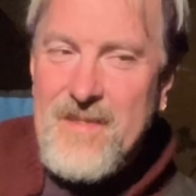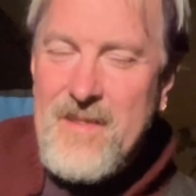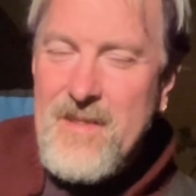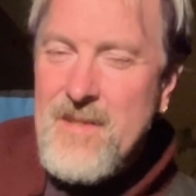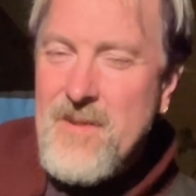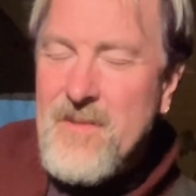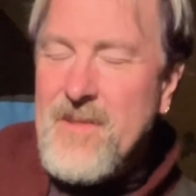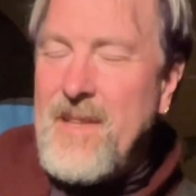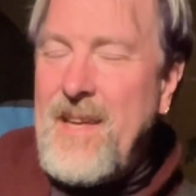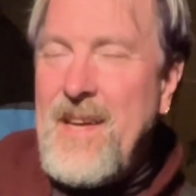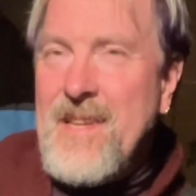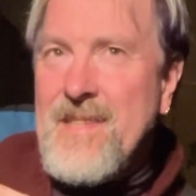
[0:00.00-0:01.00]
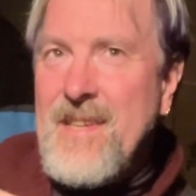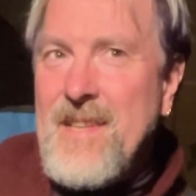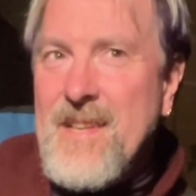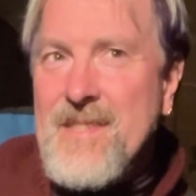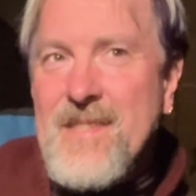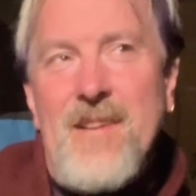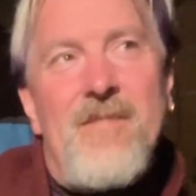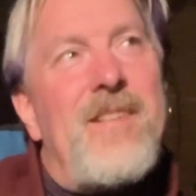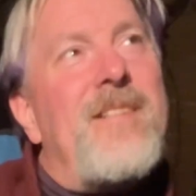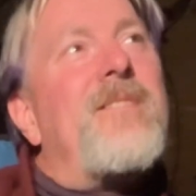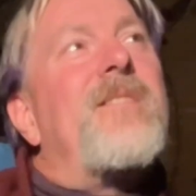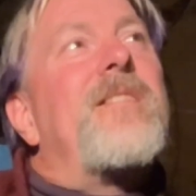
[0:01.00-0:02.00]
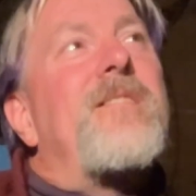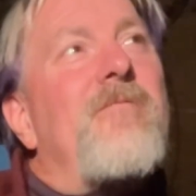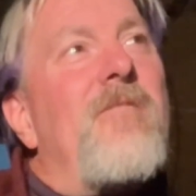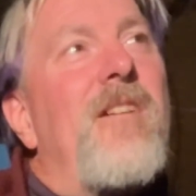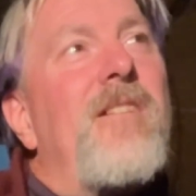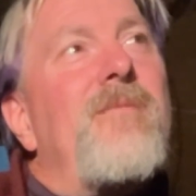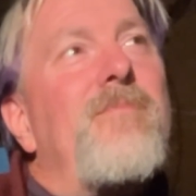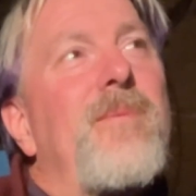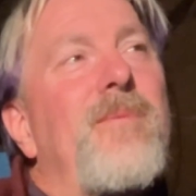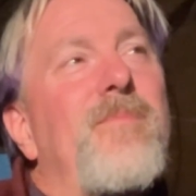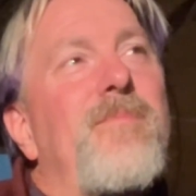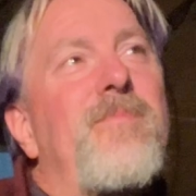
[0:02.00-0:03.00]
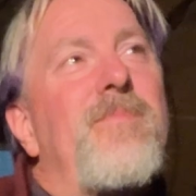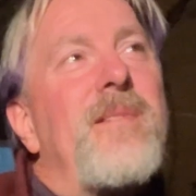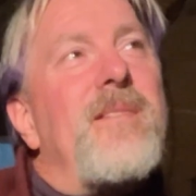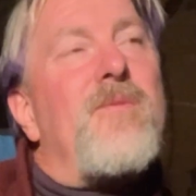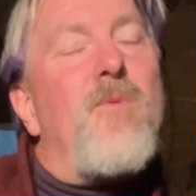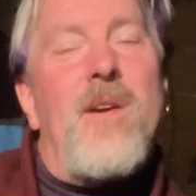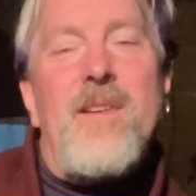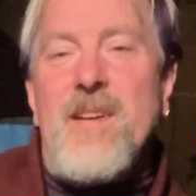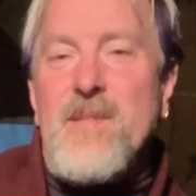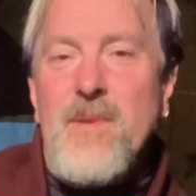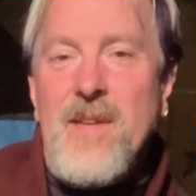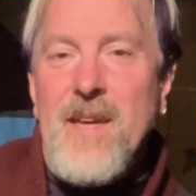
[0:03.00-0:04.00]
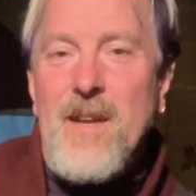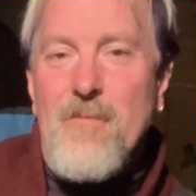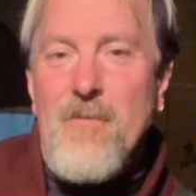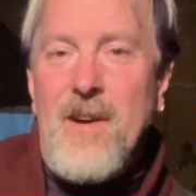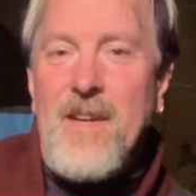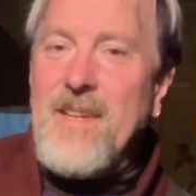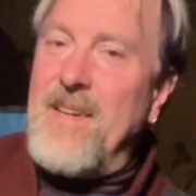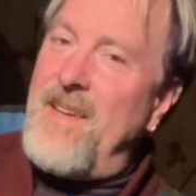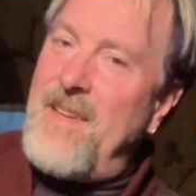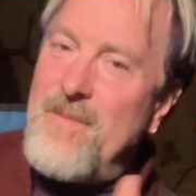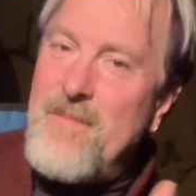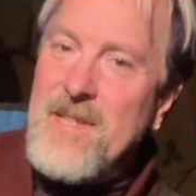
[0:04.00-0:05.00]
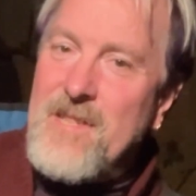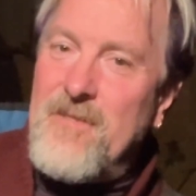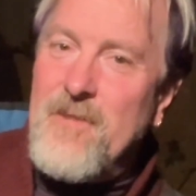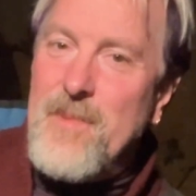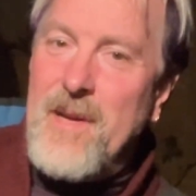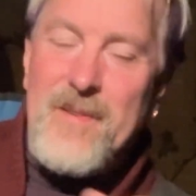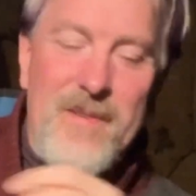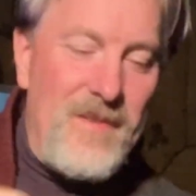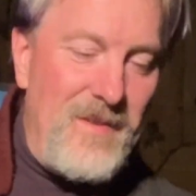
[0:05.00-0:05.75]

not easy necessarily to describe, but it's quite nice when you get it right and it makes you feel better.